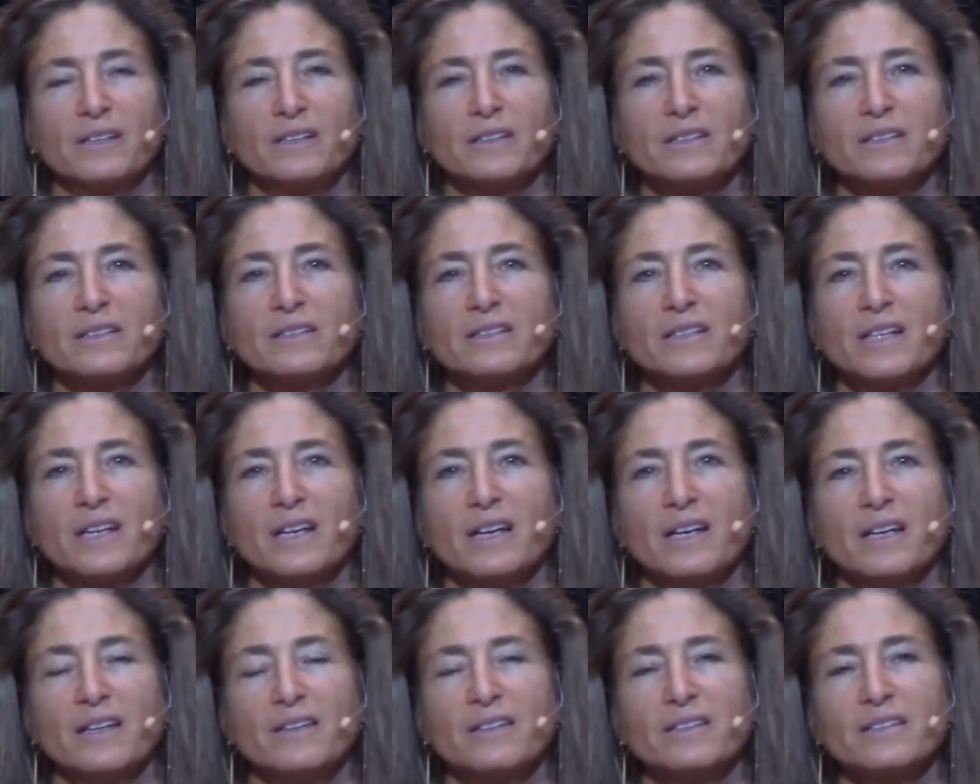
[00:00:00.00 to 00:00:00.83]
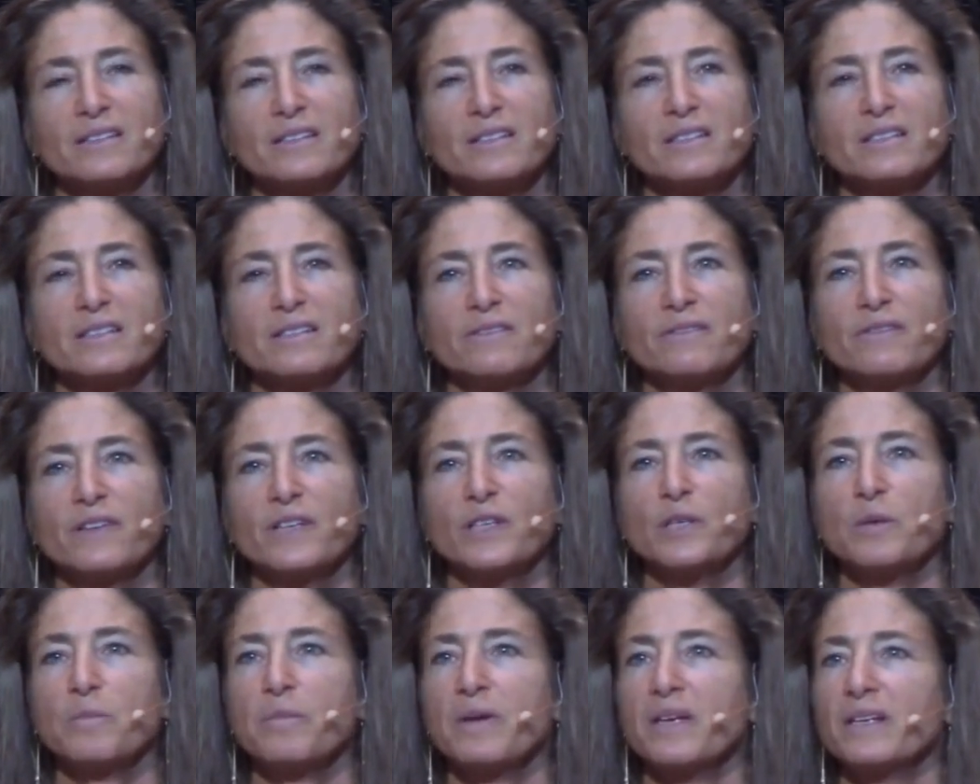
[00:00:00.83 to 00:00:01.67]
This is, this is the
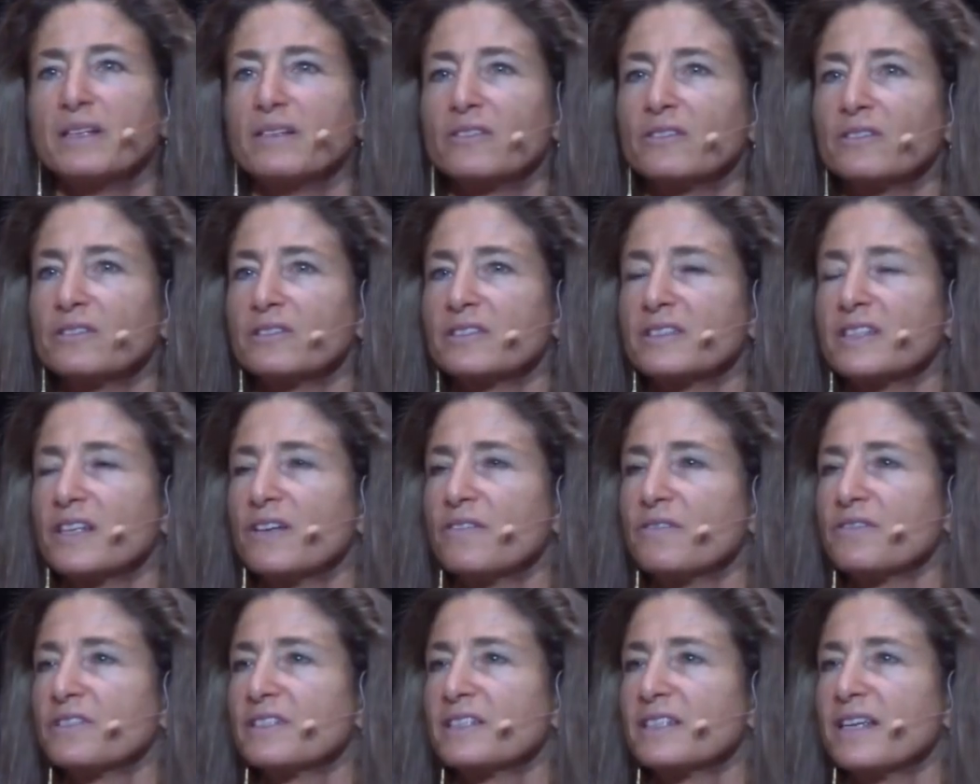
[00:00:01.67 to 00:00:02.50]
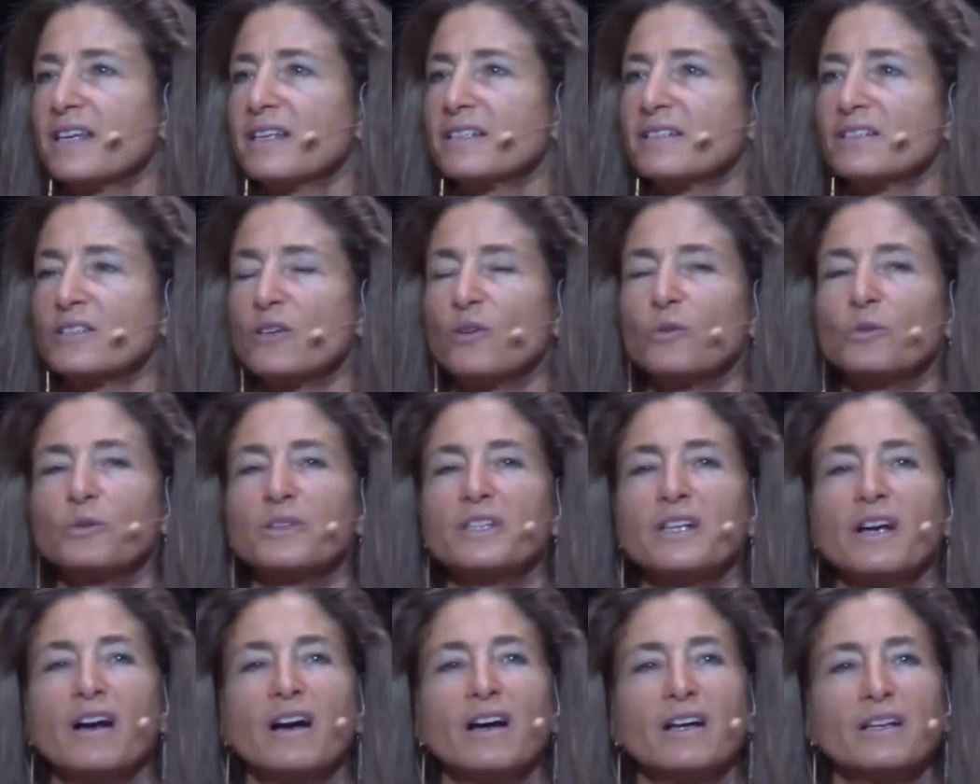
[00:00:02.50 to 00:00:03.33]
fundamental self sense,
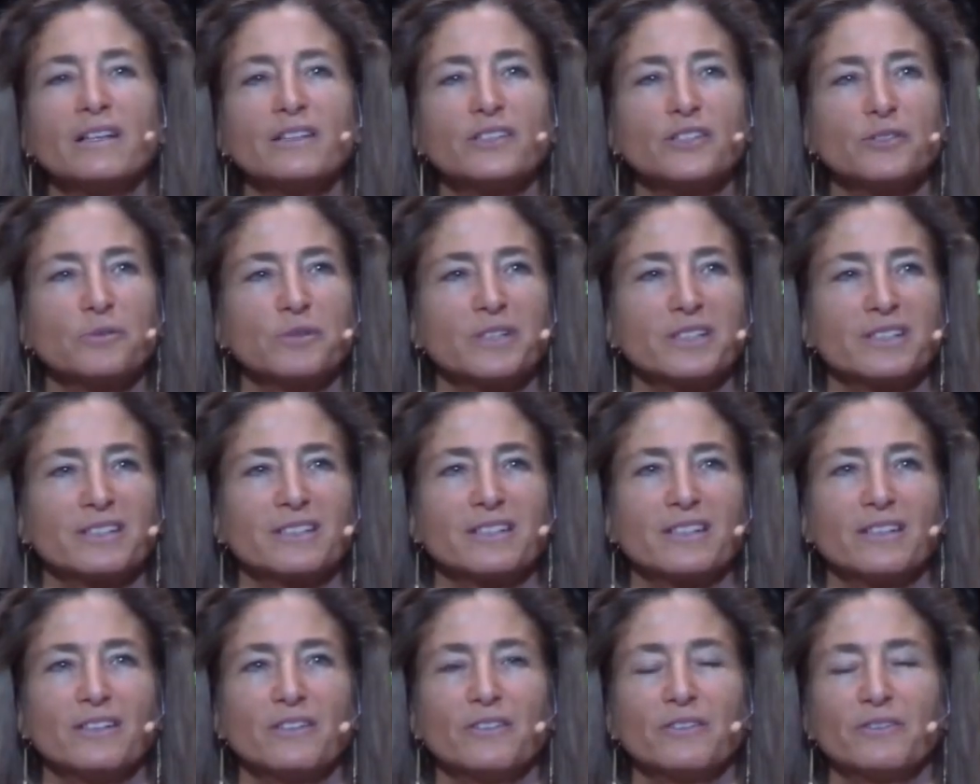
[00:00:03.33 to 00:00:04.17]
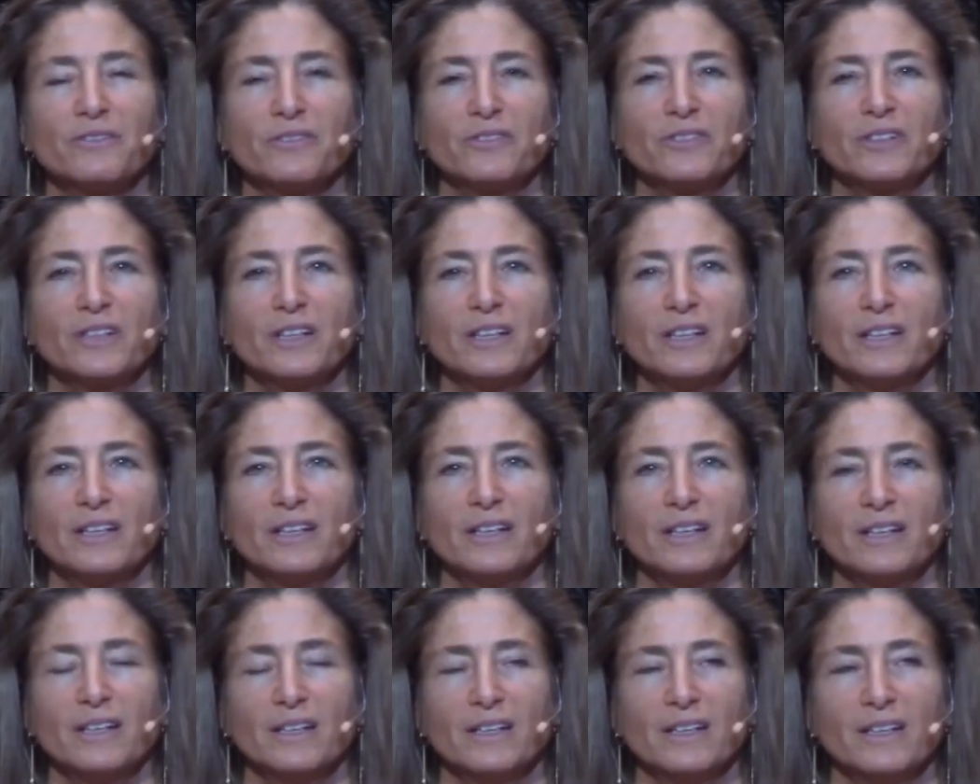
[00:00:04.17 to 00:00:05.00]
holding on to itself.
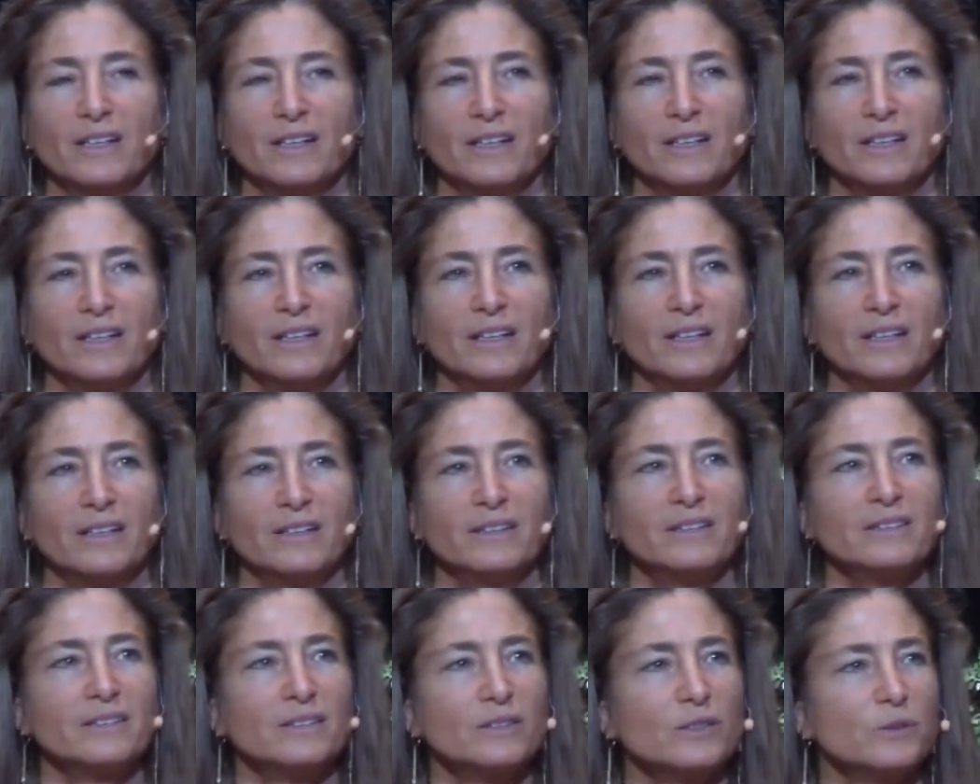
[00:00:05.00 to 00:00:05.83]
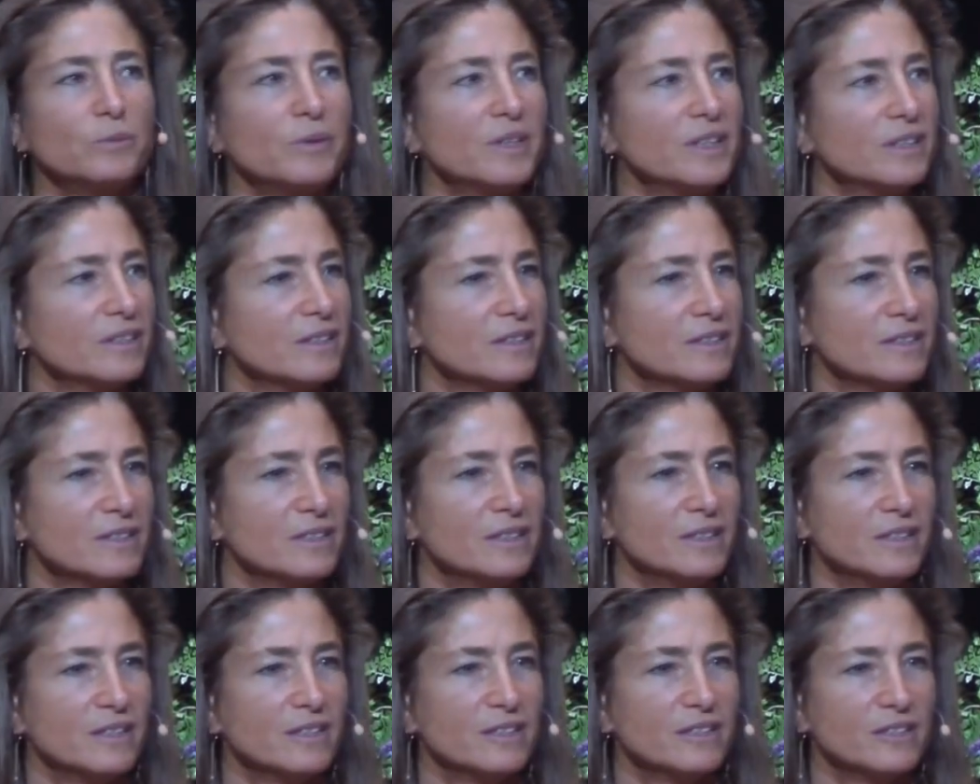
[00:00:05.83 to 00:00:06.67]
This is why
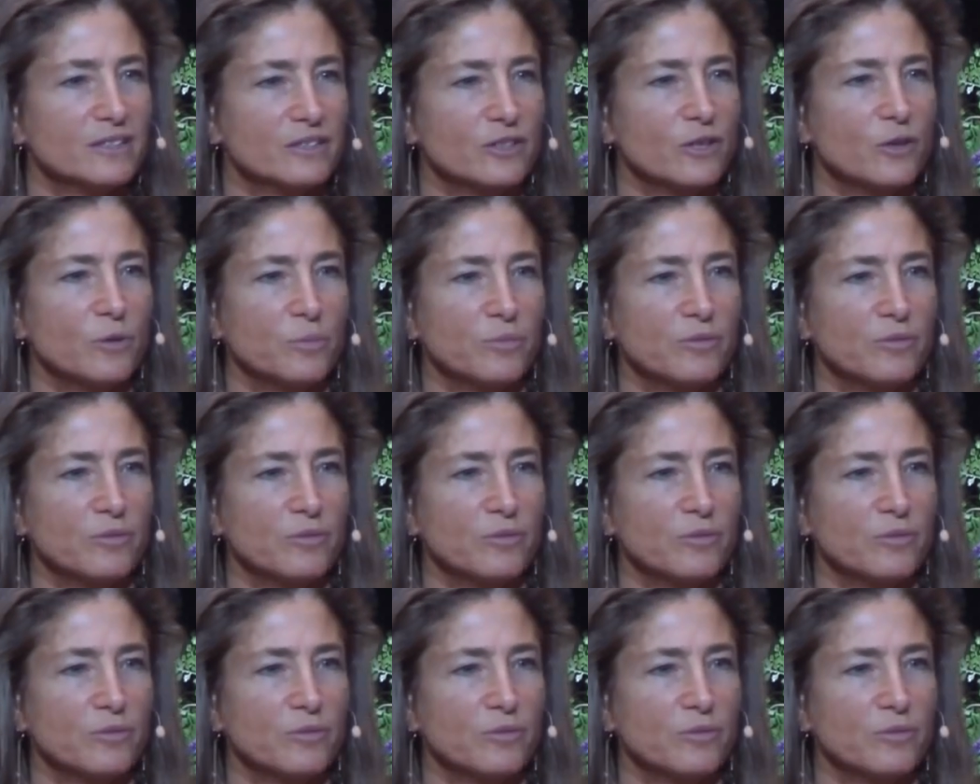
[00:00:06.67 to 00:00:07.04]
listening is so